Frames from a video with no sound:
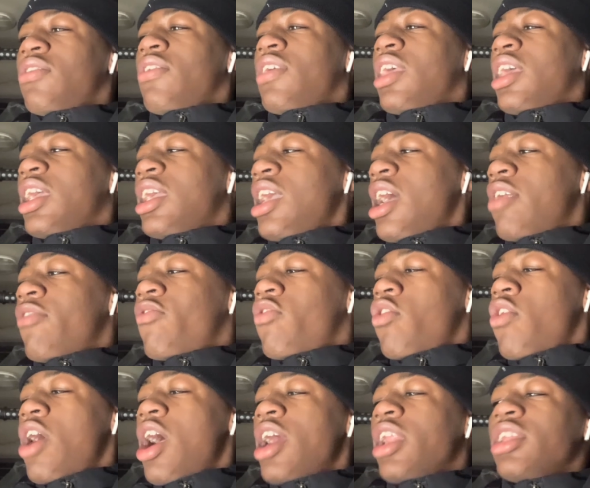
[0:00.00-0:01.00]
He got a
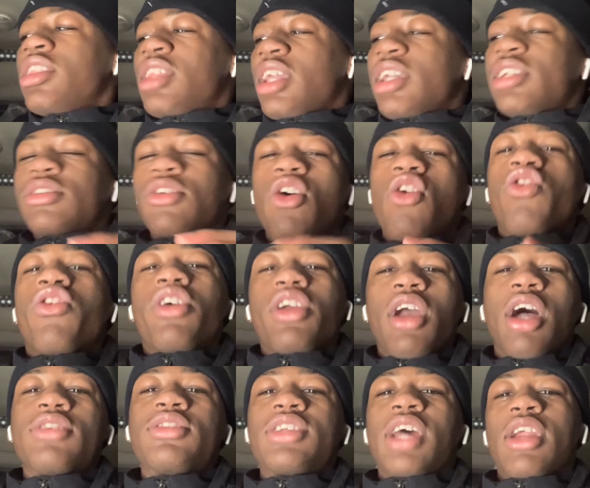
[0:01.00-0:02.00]
variety of things on here. Y'all
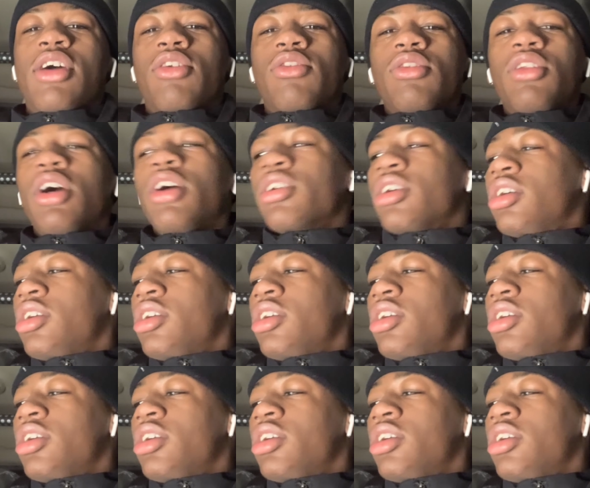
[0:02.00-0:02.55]
just gotta look.